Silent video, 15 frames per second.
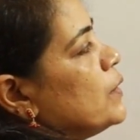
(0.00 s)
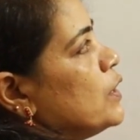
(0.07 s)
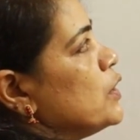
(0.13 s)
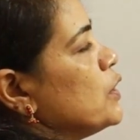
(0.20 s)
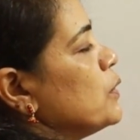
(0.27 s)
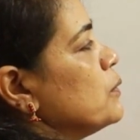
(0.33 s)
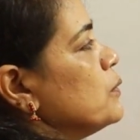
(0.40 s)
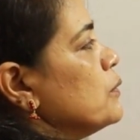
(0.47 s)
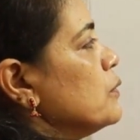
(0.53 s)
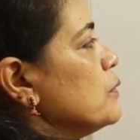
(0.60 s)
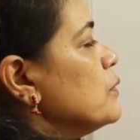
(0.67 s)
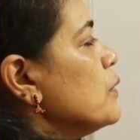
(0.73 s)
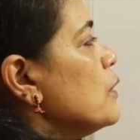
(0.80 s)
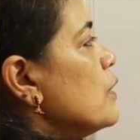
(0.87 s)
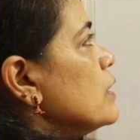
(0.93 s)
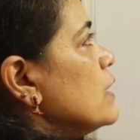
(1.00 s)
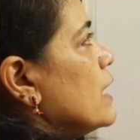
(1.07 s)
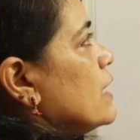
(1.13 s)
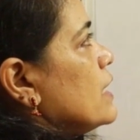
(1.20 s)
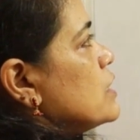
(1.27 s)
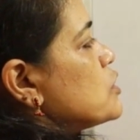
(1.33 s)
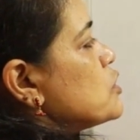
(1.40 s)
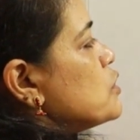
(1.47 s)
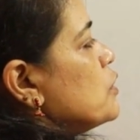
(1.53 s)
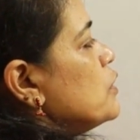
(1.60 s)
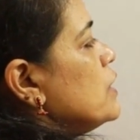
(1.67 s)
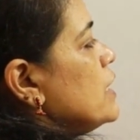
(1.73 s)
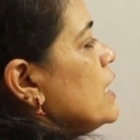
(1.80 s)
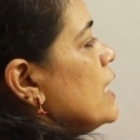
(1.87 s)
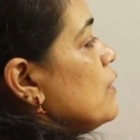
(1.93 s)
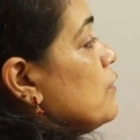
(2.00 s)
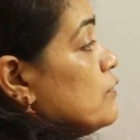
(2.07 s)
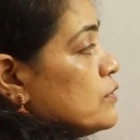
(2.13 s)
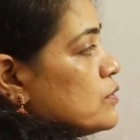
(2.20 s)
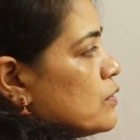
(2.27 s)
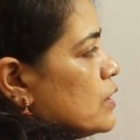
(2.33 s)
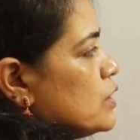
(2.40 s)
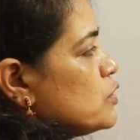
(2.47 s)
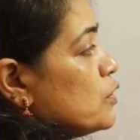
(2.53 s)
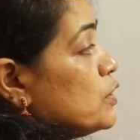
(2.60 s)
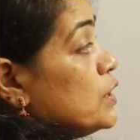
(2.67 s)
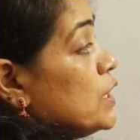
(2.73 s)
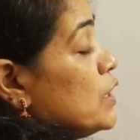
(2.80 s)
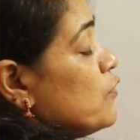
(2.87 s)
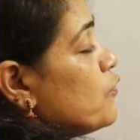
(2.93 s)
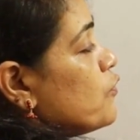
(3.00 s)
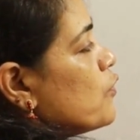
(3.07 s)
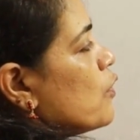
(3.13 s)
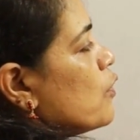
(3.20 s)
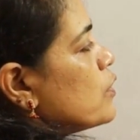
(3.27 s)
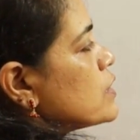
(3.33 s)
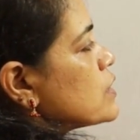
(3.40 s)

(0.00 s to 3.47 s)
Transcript: PQ. That is 24